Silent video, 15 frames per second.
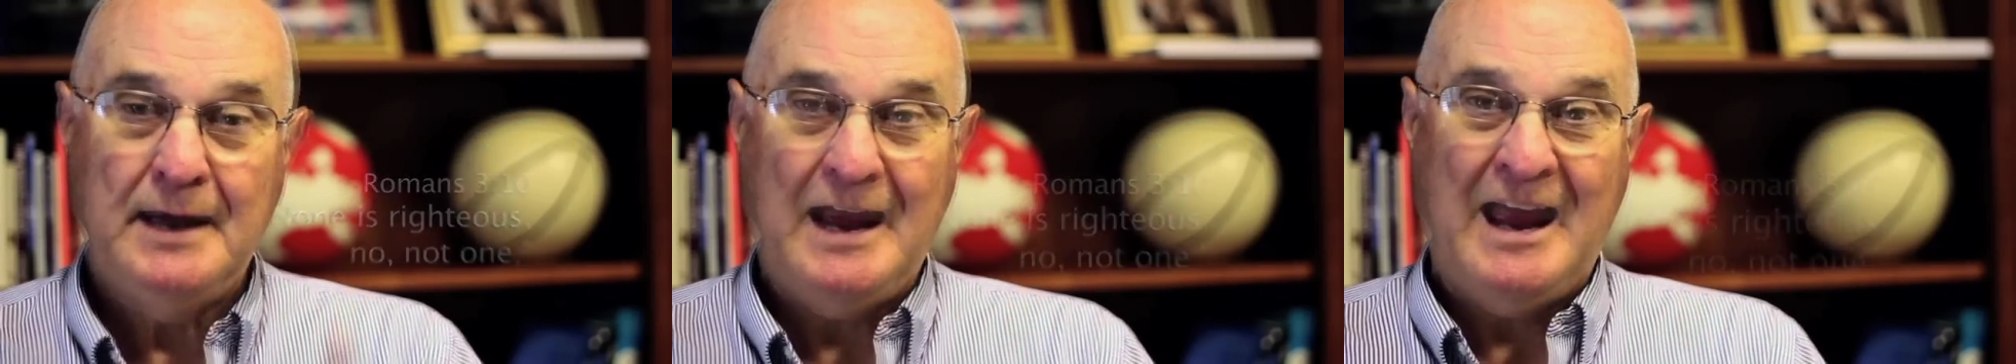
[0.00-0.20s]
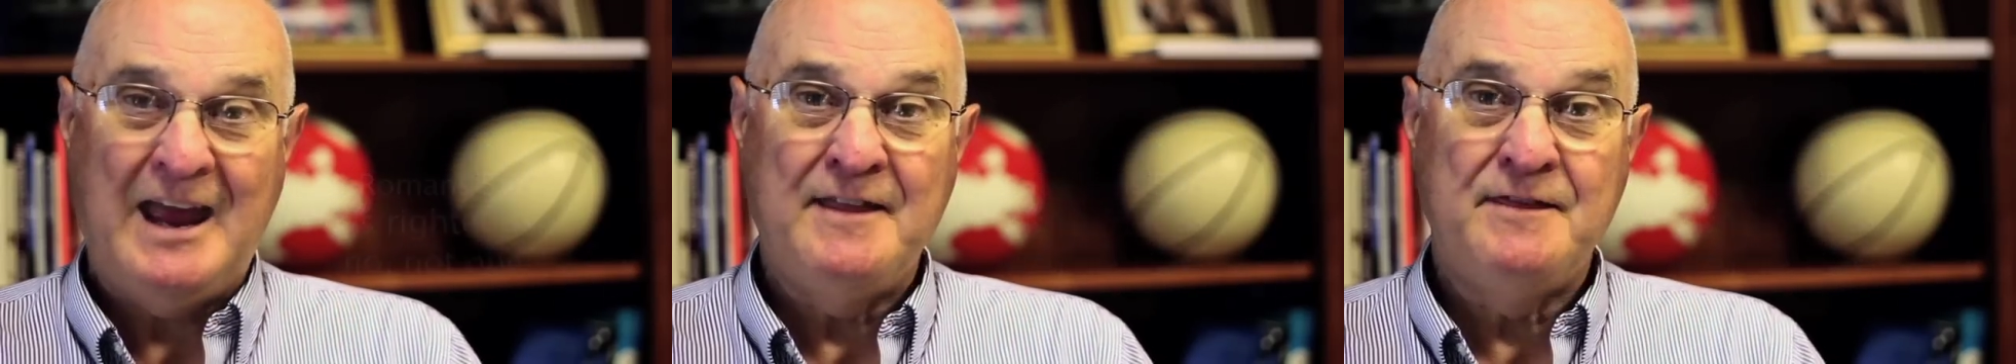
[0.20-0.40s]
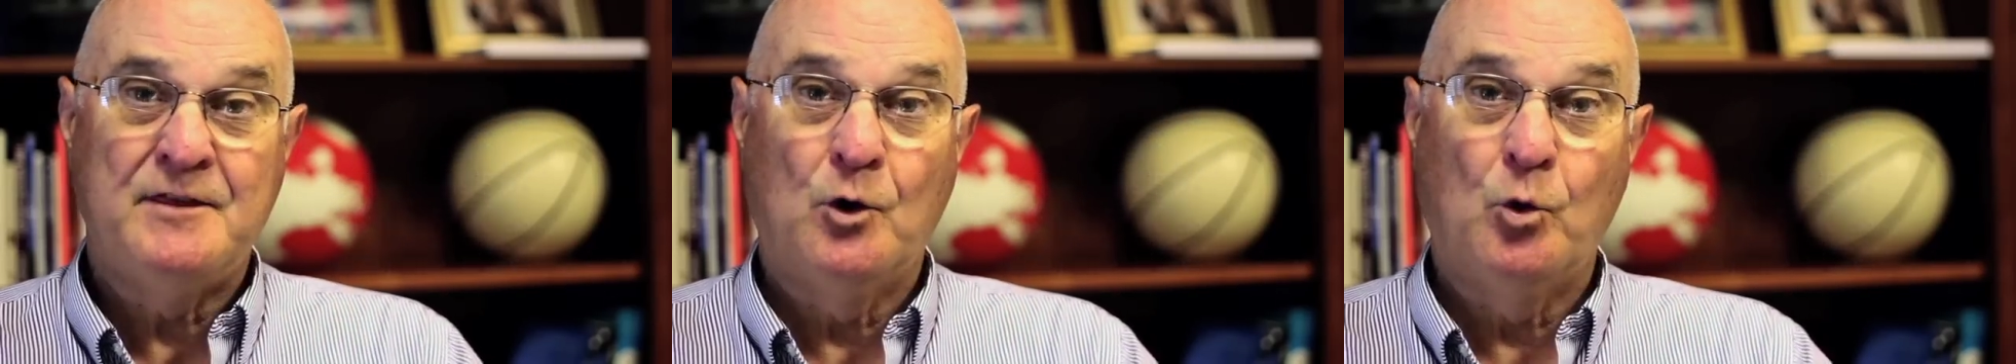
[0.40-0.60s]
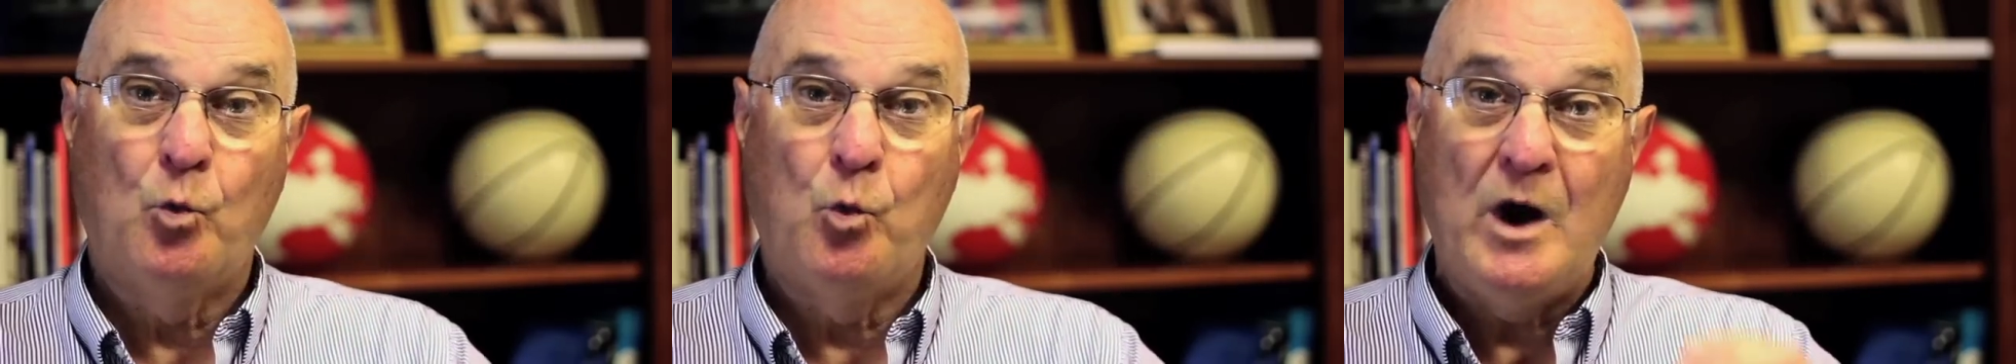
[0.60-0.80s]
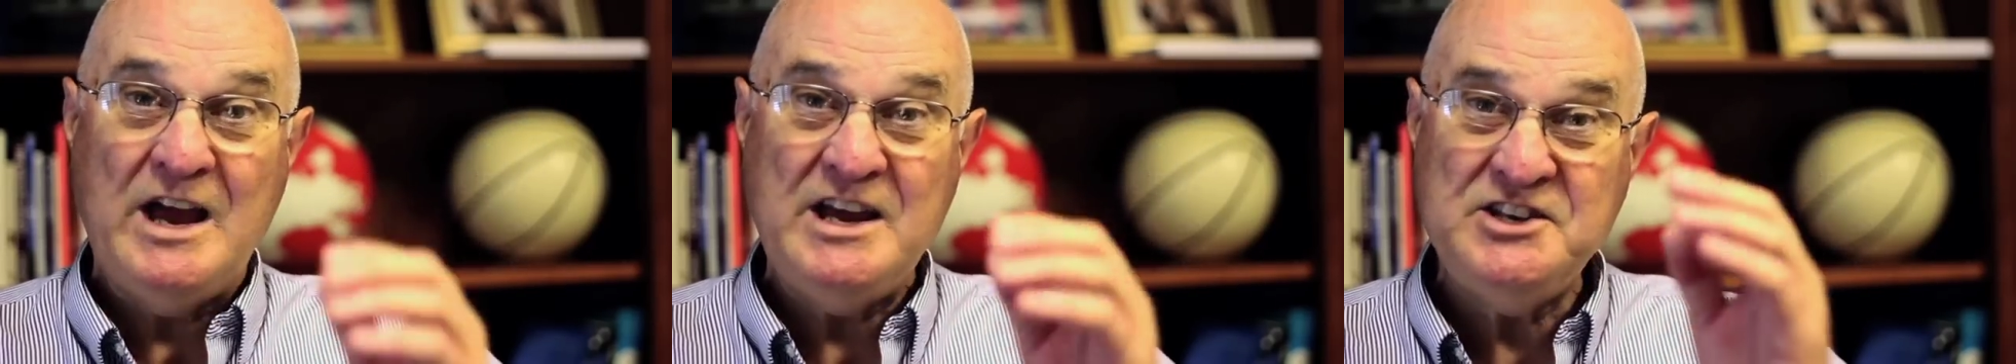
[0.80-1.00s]
And the
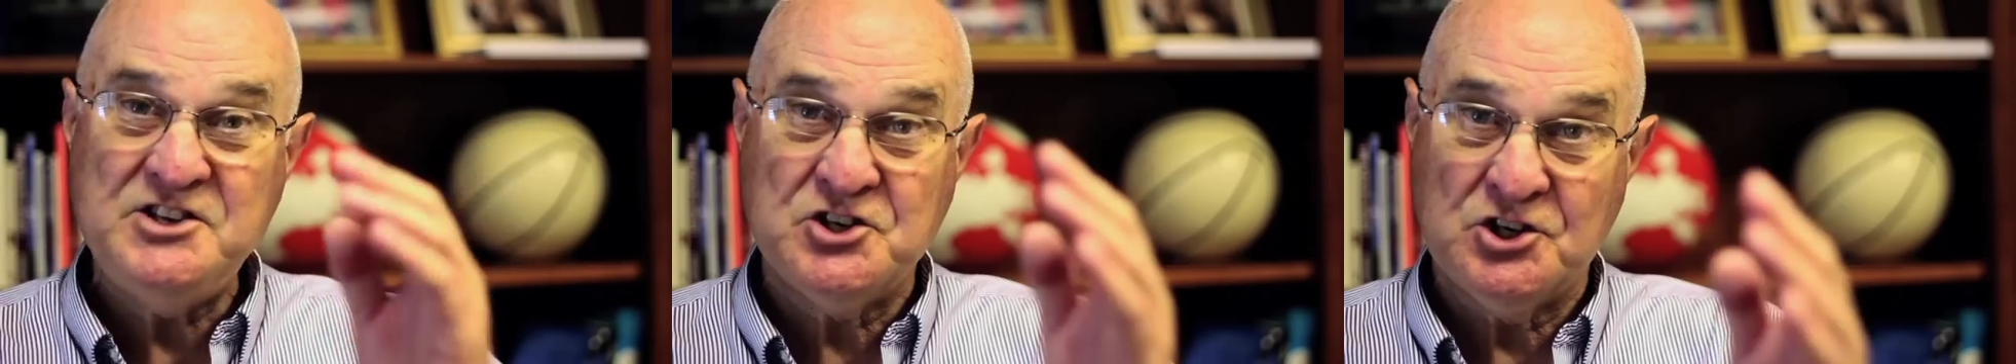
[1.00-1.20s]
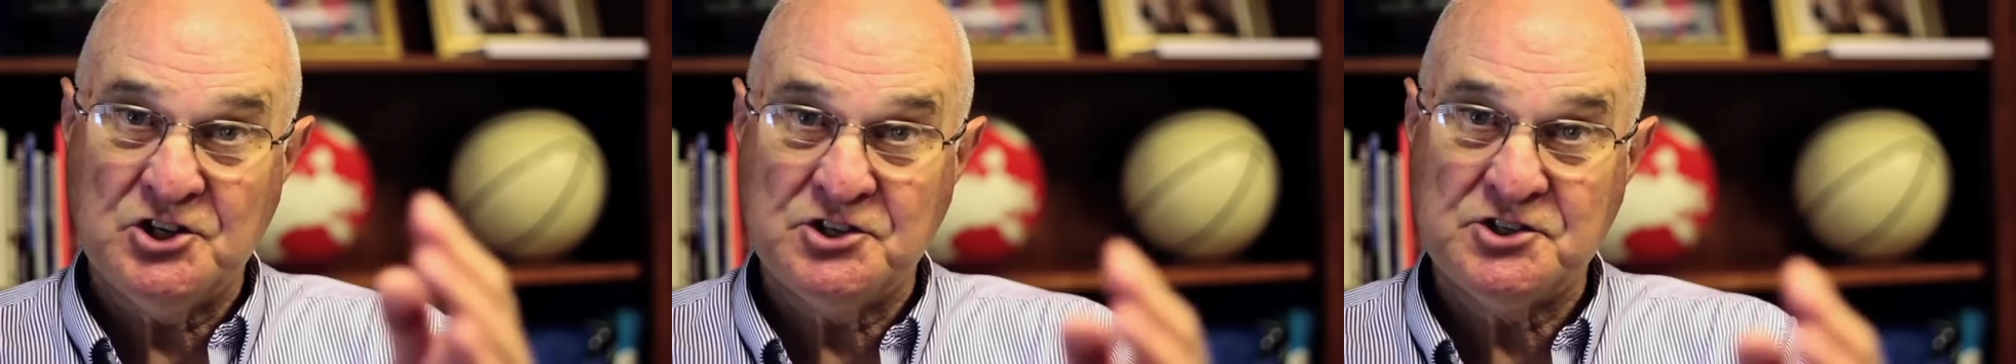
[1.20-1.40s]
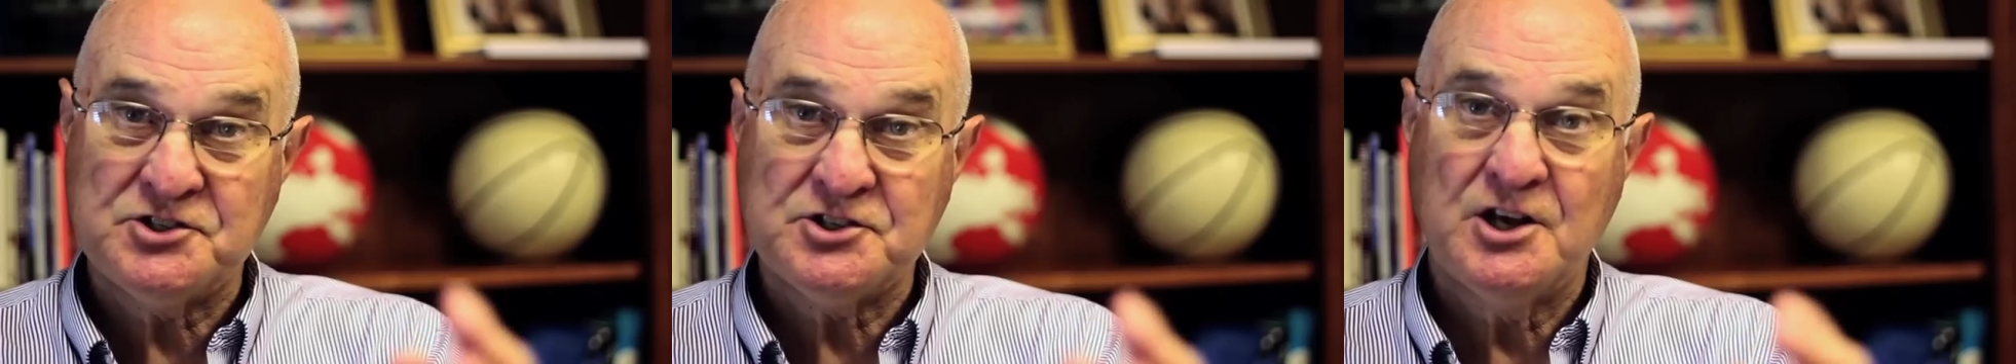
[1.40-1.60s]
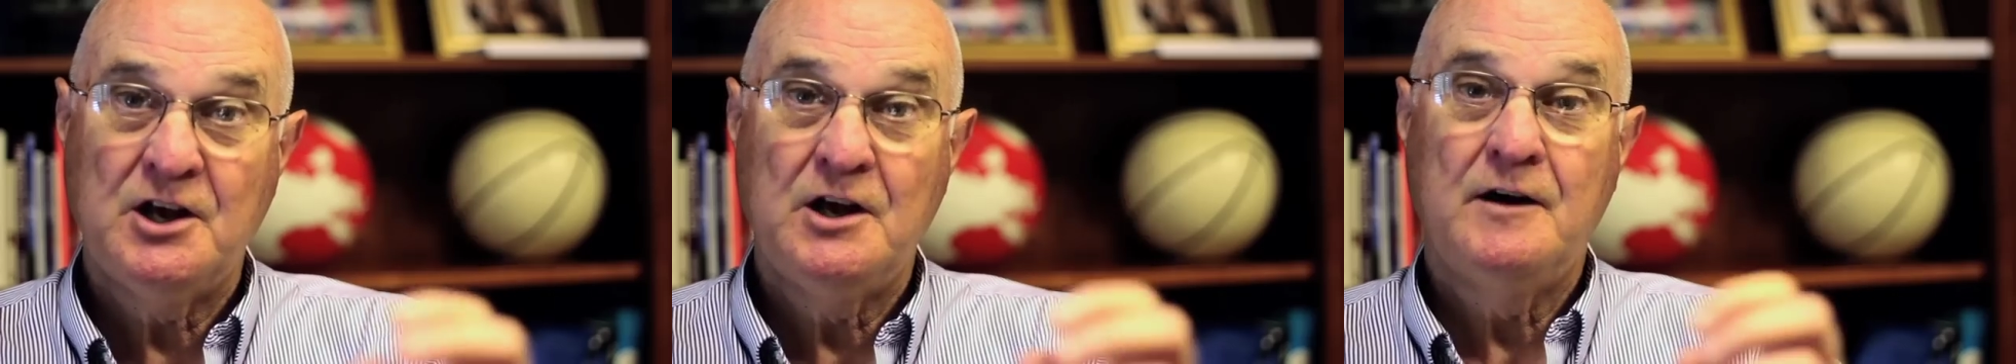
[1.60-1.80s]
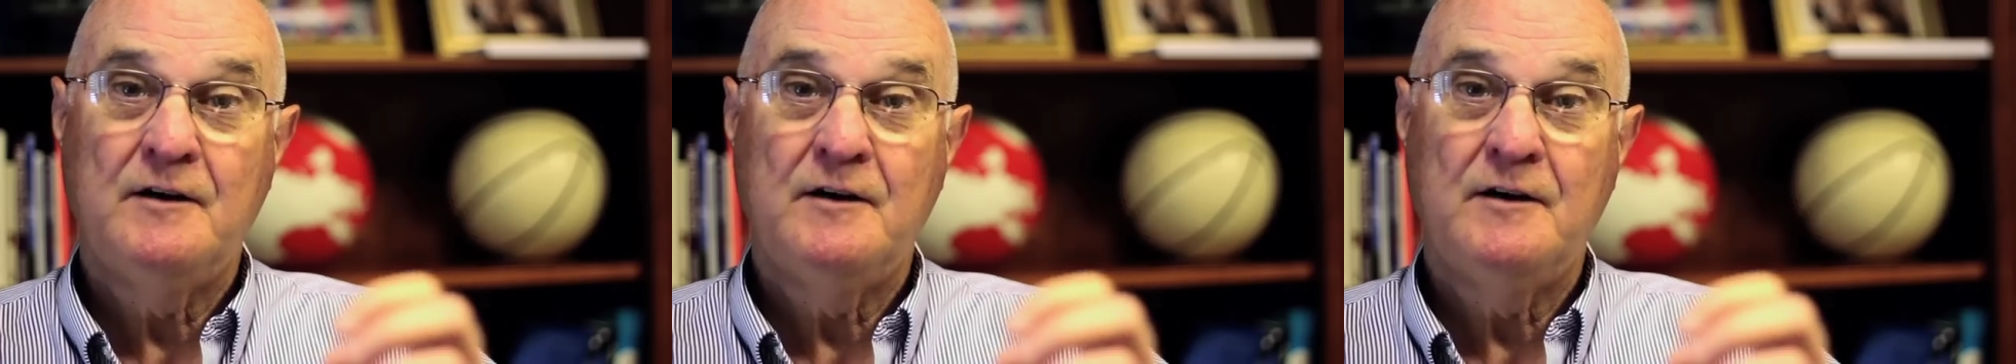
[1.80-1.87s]
wages